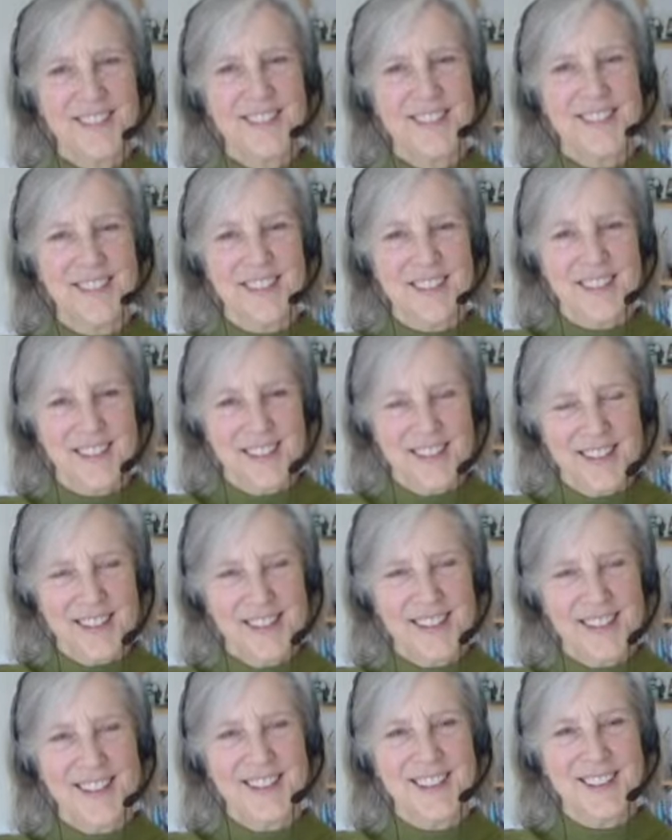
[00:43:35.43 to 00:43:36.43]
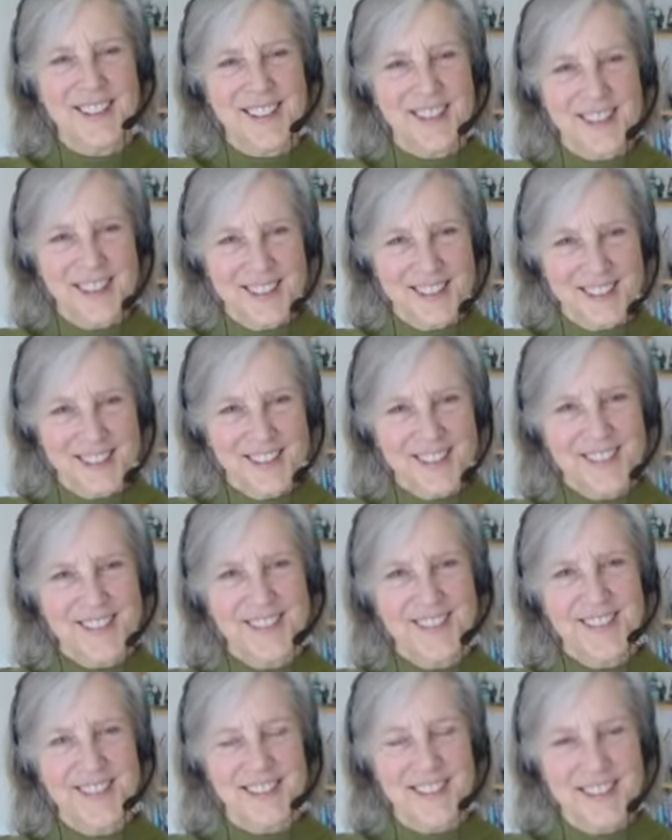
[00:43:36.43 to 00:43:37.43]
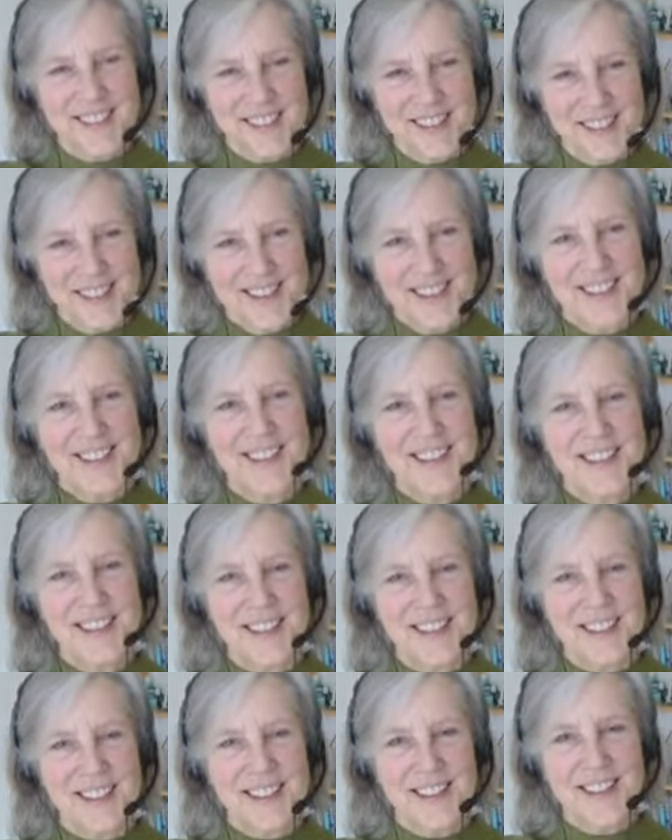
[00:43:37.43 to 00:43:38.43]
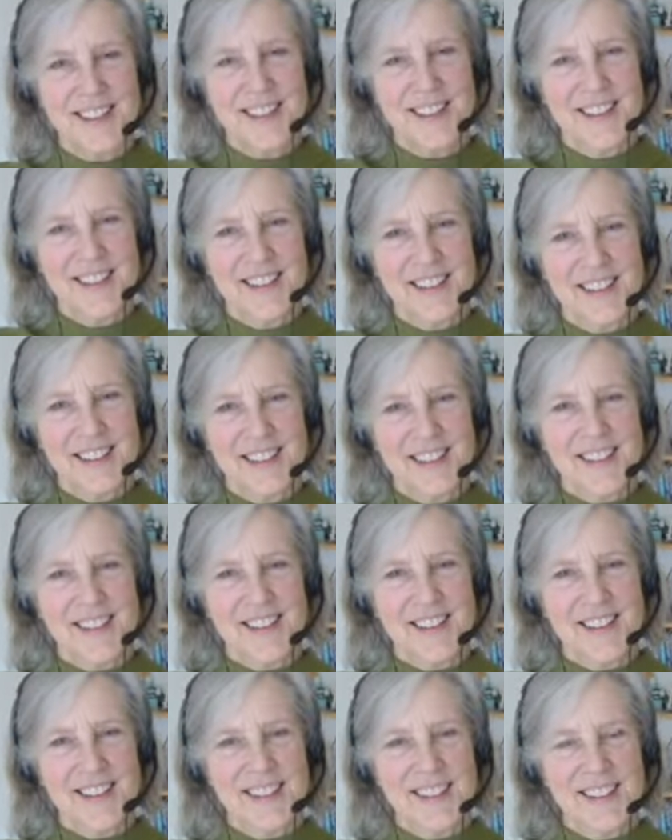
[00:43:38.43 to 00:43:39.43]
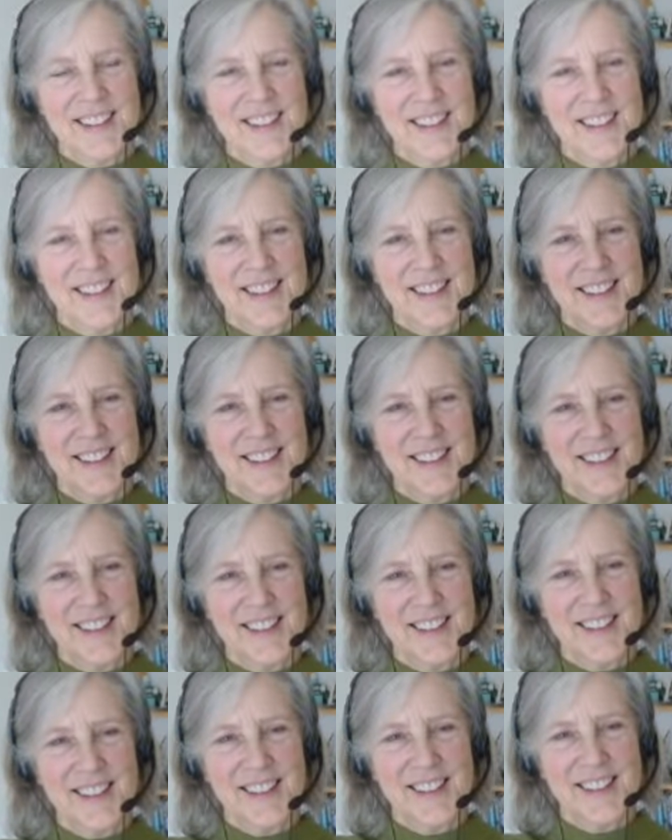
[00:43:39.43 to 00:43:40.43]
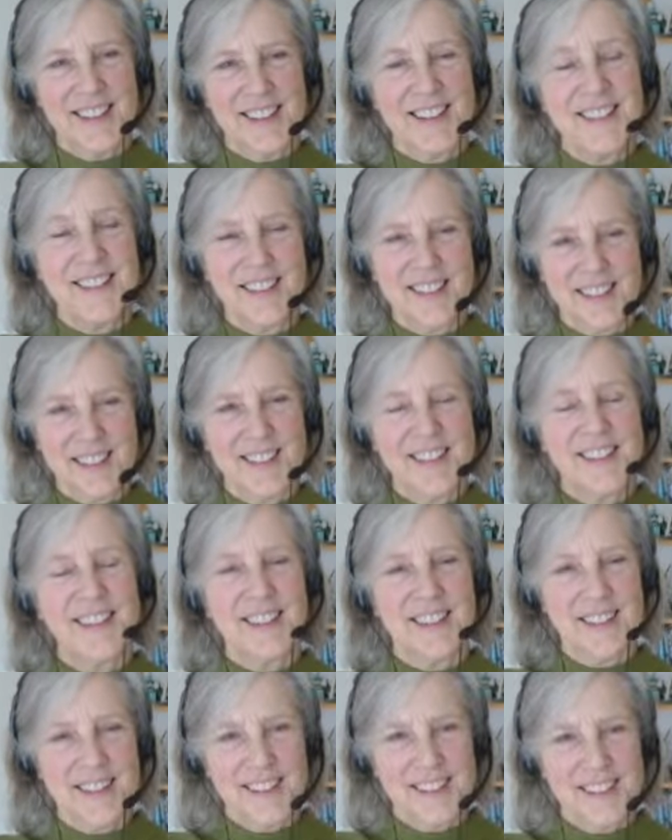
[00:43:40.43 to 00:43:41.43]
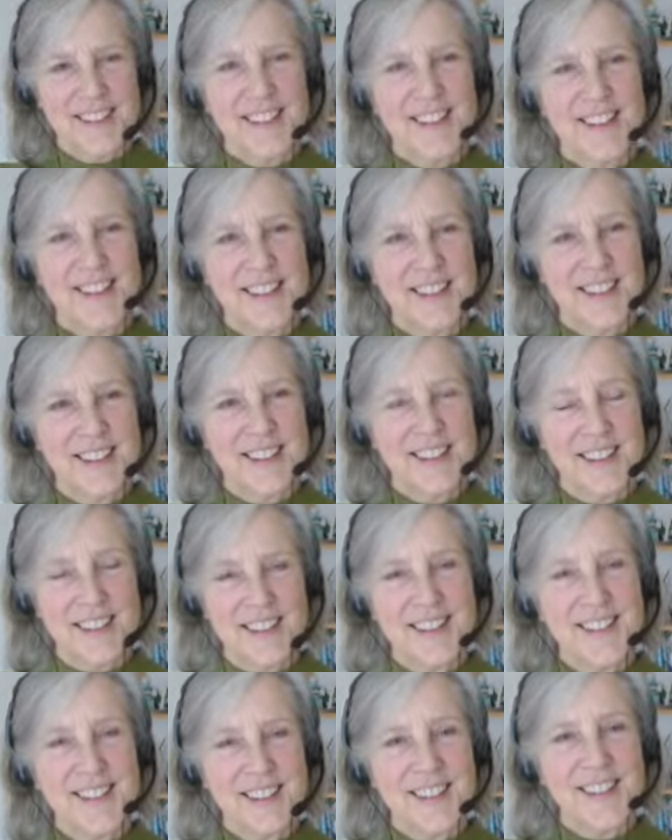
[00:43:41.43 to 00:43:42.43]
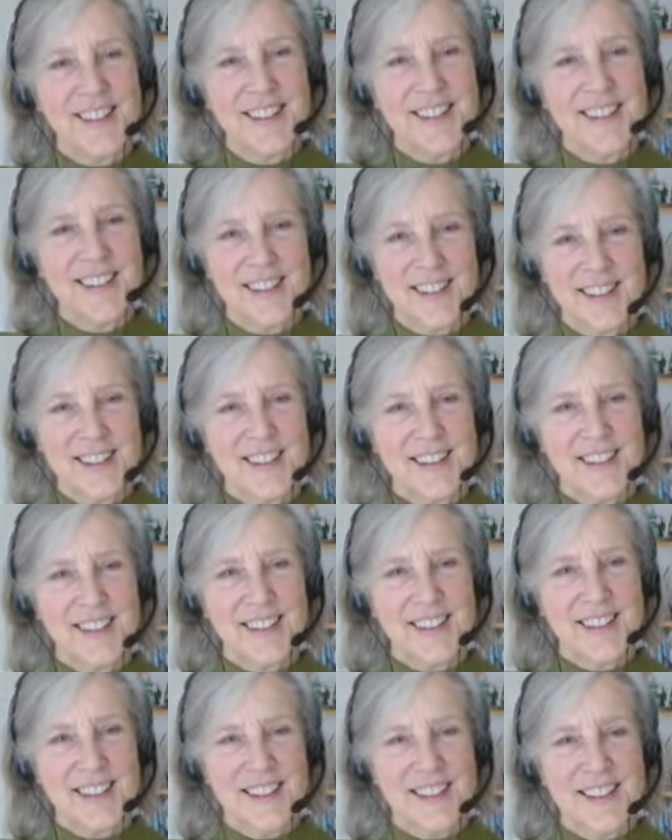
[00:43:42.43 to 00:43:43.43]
[no speech]